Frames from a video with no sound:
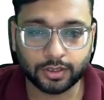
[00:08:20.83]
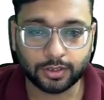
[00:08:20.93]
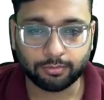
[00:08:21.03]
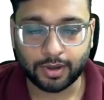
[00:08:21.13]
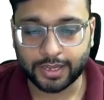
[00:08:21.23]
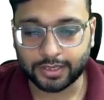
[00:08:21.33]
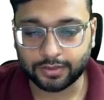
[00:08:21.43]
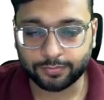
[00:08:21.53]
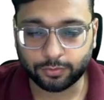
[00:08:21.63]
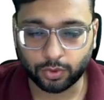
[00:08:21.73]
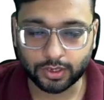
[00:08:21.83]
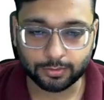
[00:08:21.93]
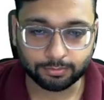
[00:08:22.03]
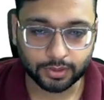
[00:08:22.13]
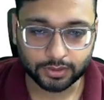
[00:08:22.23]
my phone
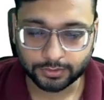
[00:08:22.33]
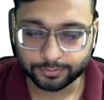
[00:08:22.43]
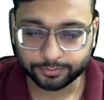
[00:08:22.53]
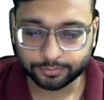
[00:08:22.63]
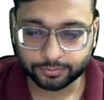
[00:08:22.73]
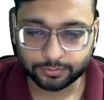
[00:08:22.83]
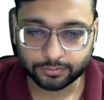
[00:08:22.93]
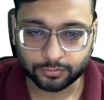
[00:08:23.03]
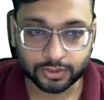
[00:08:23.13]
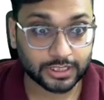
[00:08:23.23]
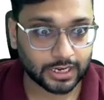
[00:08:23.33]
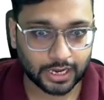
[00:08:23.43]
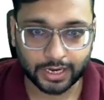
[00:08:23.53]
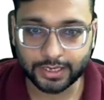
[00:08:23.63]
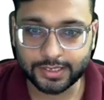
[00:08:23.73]
number, which I'll
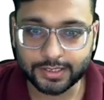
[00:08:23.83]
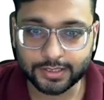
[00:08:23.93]
hide.